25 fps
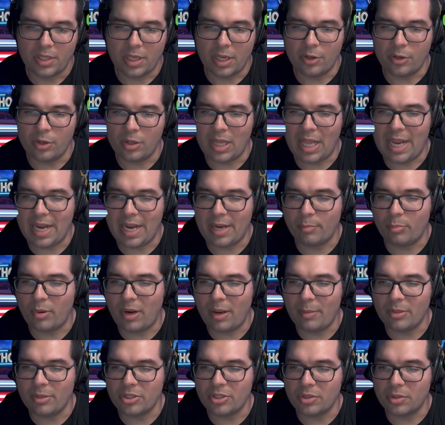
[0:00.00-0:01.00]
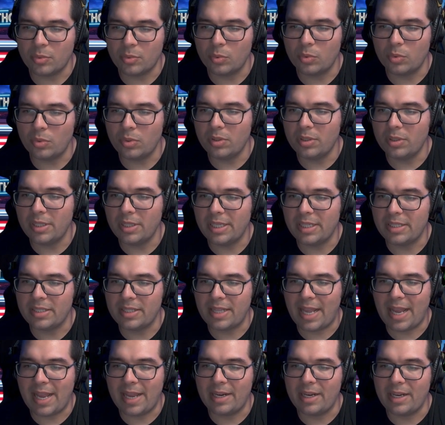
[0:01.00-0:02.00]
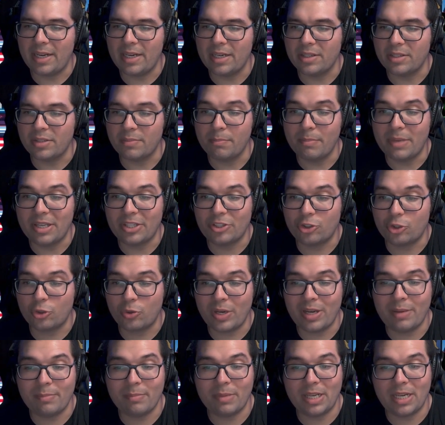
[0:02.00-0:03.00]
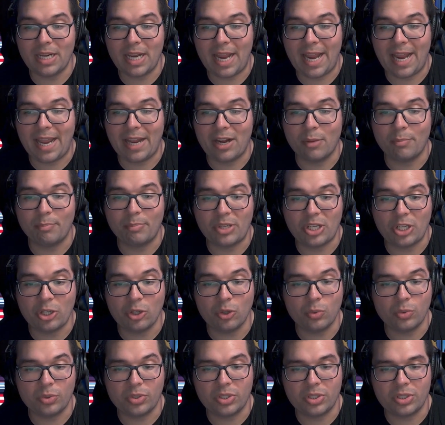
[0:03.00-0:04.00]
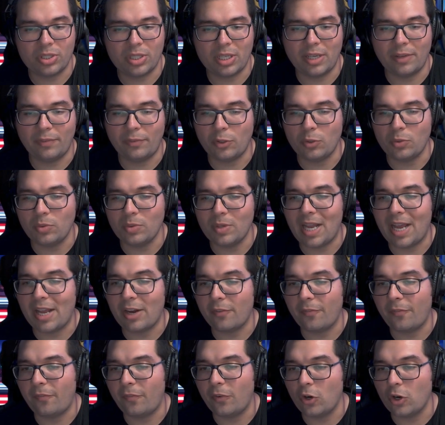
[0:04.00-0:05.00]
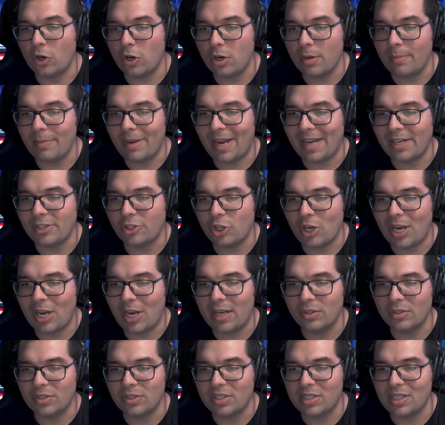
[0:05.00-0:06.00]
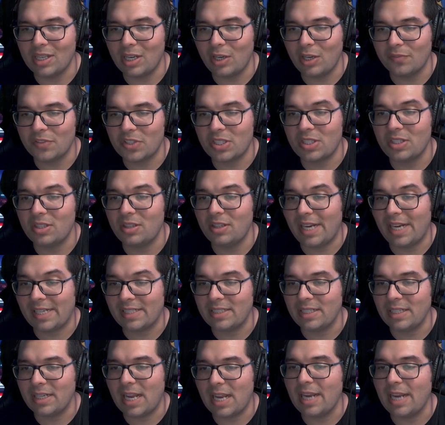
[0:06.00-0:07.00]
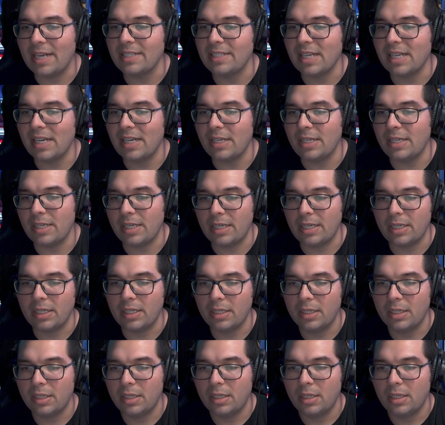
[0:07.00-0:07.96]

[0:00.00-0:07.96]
The underlying premise of the rule is that it is mistreatment and abuse if you do not affirm a child's self-selected identity.